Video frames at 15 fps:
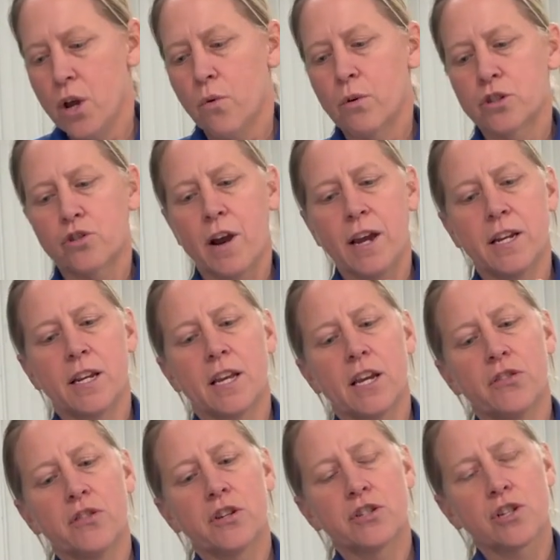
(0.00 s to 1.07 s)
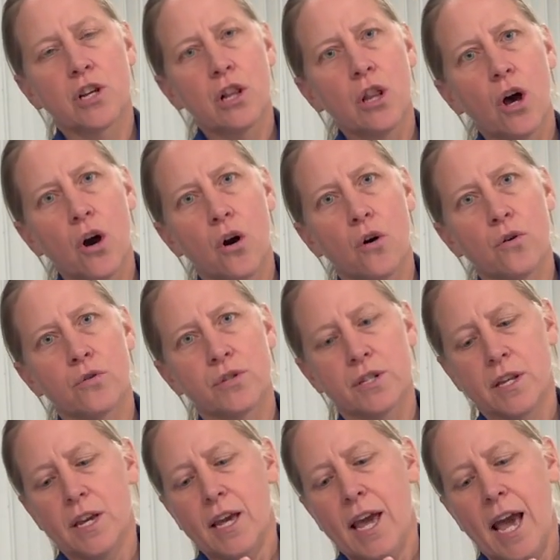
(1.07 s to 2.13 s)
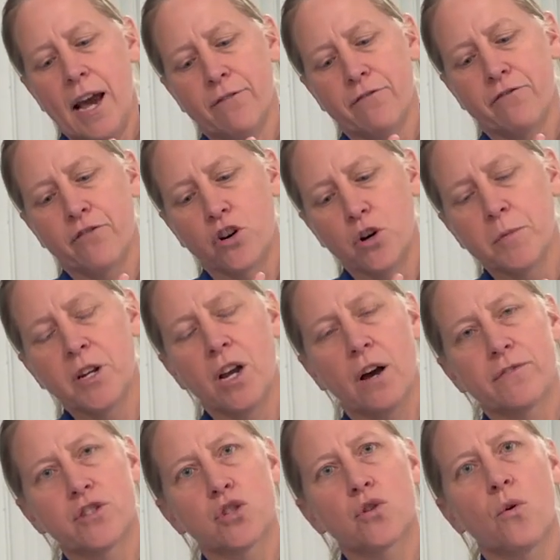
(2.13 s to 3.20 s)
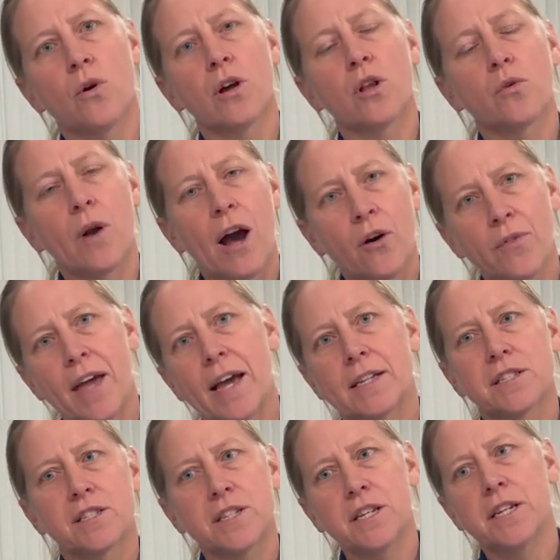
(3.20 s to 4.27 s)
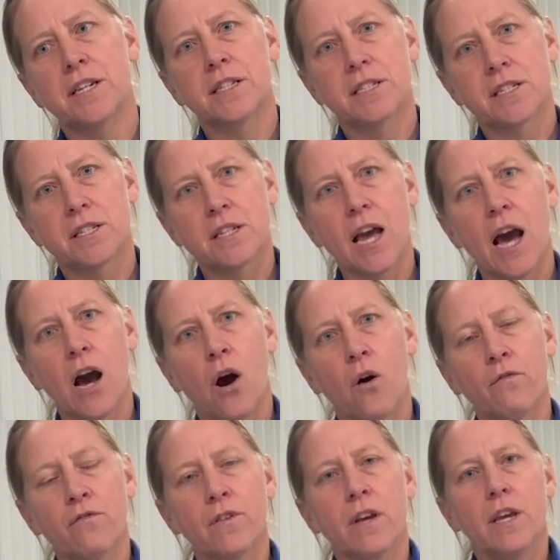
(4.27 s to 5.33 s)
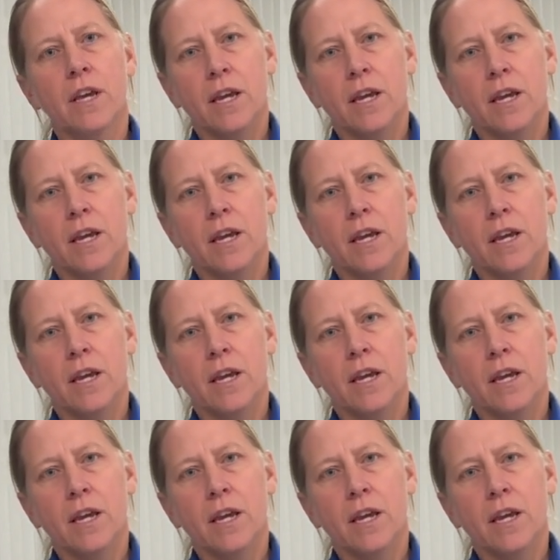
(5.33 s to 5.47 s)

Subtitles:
We're trying to get this closed, have firm enough soil around that seed itself,